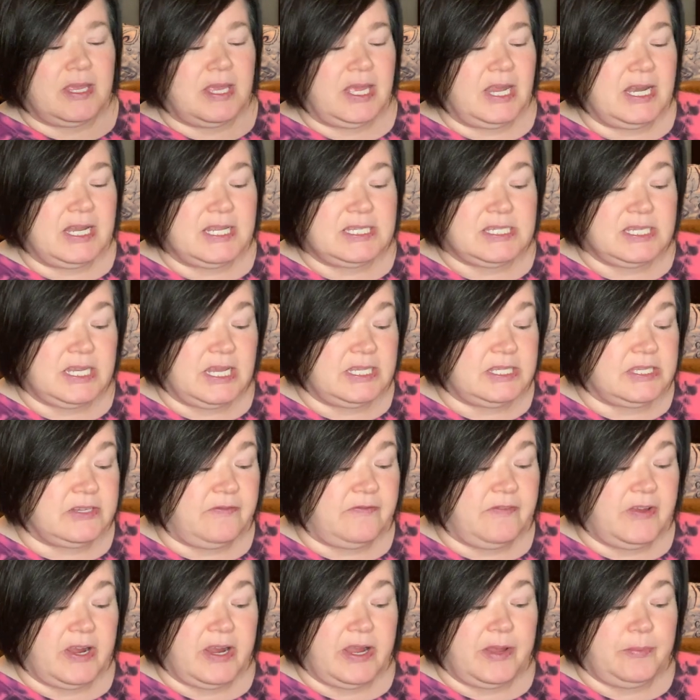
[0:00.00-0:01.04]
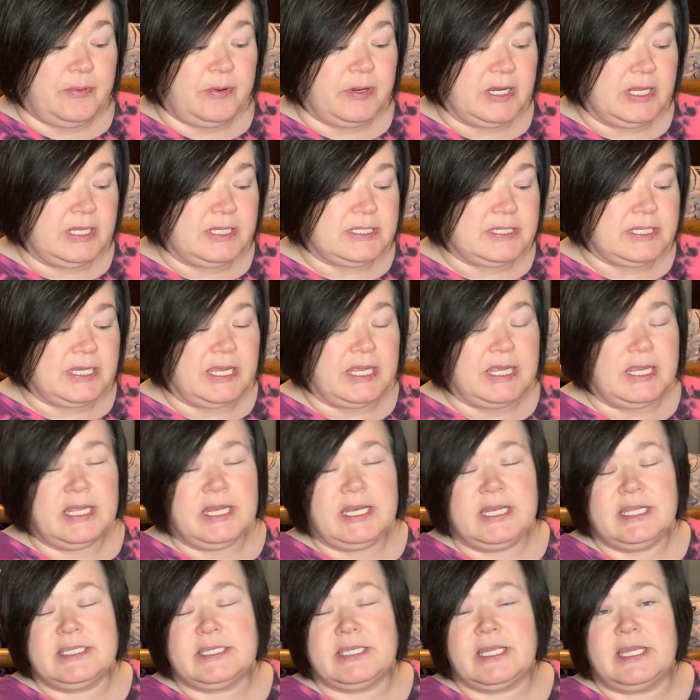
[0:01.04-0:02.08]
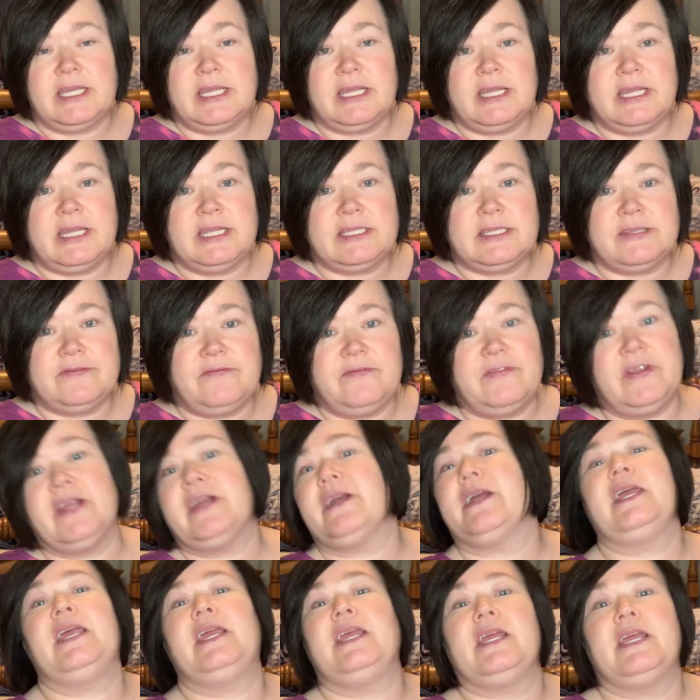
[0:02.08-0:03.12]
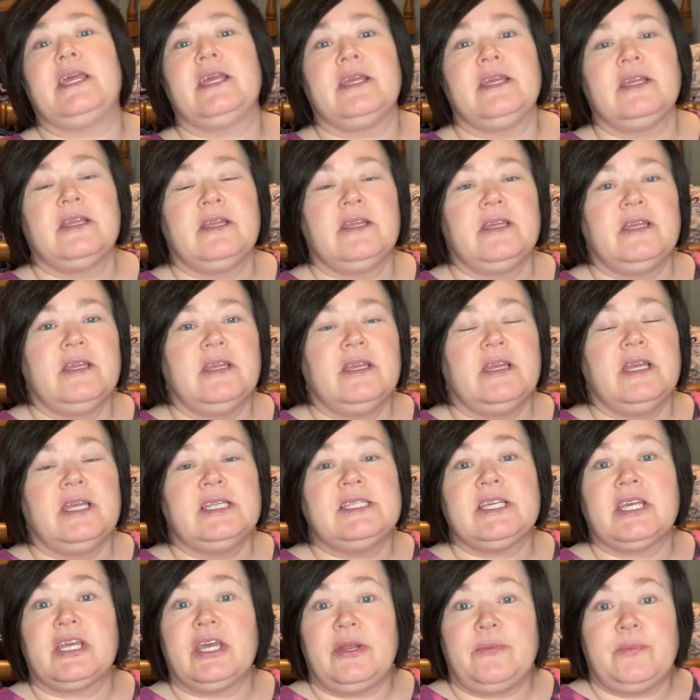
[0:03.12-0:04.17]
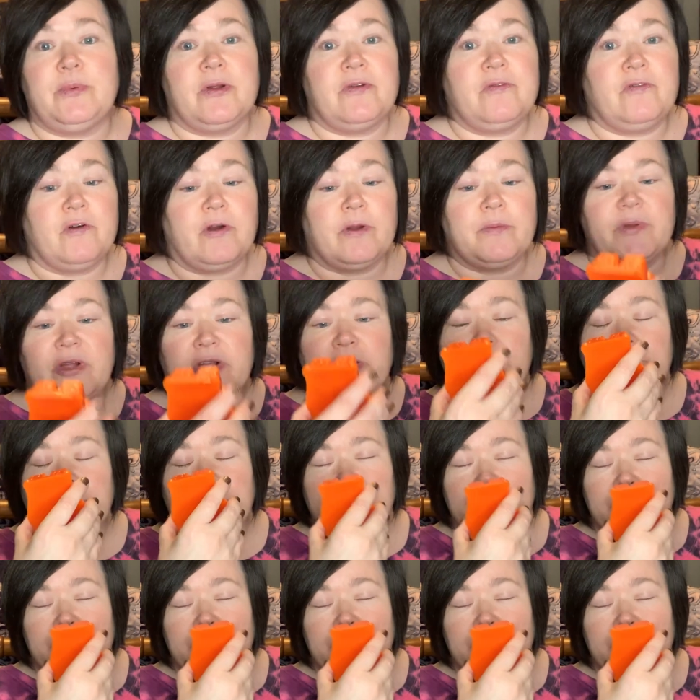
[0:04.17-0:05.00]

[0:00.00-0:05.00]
and it's it's a very pretty scent. It is a it's very it's a good performer.